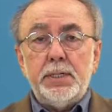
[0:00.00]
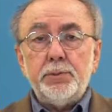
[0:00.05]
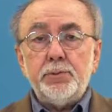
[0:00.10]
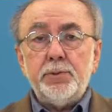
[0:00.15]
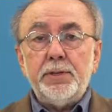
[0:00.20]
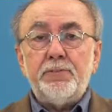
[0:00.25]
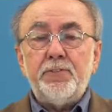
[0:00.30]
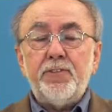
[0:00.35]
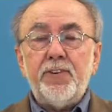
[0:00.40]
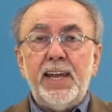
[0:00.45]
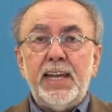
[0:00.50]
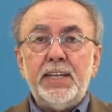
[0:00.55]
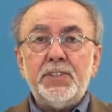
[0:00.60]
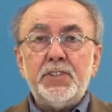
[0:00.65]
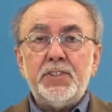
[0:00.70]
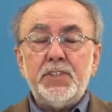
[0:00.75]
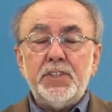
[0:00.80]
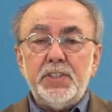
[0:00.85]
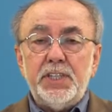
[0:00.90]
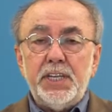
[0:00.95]

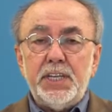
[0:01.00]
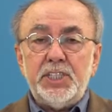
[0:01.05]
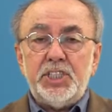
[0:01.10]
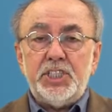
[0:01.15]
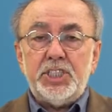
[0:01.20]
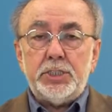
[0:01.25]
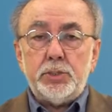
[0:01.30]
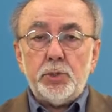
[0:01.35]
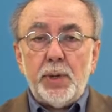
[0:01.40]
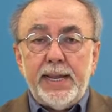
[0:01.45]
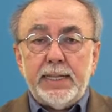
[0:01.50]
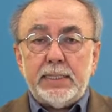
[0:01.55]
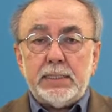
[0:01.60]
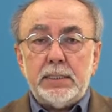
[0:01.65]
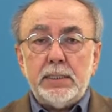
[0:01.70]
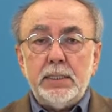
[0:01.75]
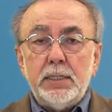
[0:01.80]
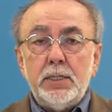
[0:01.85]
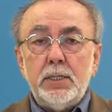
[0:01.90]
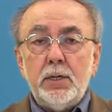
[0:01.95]
reflects the
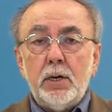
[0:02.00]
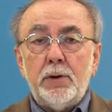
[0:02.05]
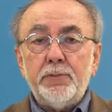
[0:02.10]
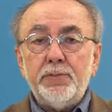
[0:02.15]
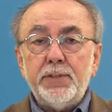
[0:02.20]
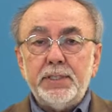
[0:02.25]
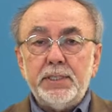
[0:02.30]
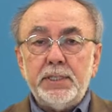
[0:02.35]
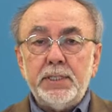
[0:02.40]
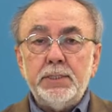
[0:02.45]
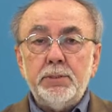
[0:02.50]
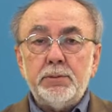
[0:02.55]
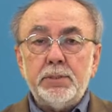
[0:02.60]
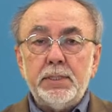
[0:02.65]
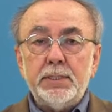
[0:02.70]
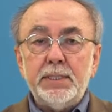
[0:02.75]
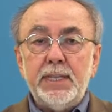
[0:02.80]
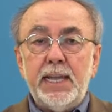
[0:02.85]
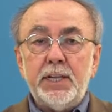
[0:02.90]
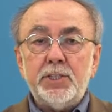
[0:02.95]
strength of internal
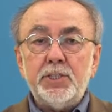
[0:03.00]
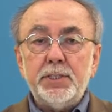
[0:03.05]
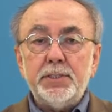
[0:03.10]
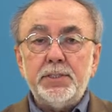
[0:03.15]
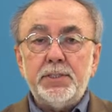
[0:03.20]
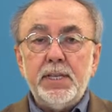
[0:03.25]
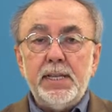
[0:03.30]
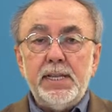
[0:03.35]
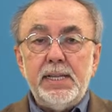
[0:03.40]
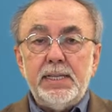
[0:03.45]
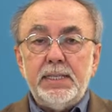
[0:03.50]
connections